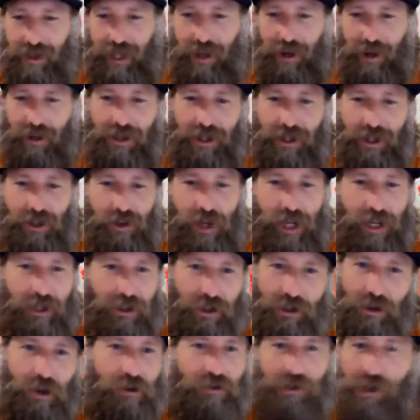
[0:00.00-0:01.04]
get on this train
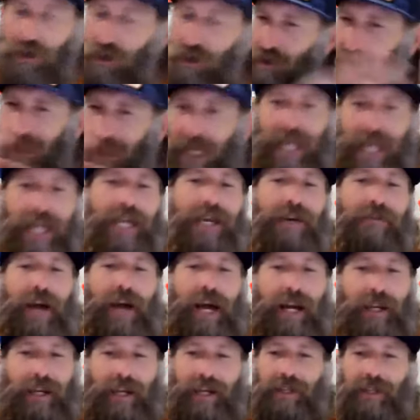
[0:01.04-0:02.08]
you don't use any of
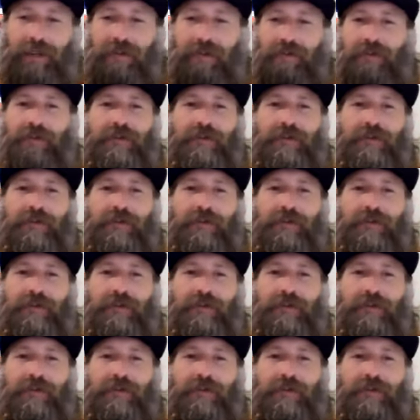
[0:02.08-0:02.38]
that kind of